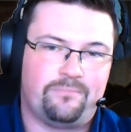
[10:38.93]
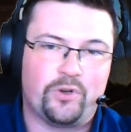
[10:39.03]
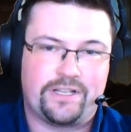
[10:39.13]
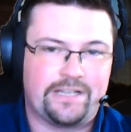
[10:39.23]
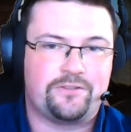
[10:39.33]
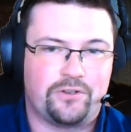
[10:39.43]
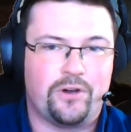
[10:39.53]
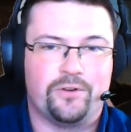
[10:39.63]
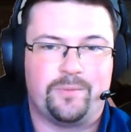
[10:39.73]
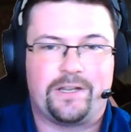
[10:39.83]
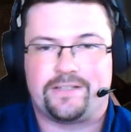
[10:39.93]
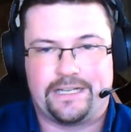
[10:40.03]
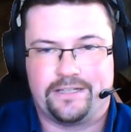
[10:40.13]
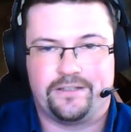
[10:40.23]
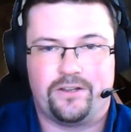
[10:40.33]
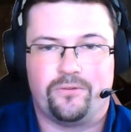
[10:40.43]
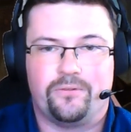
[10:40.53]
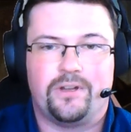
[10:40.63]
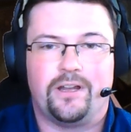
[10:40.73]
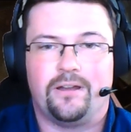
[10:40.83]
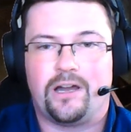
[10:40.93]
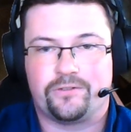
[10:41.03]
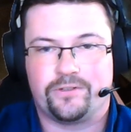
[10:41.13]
put it into code because I didn't know how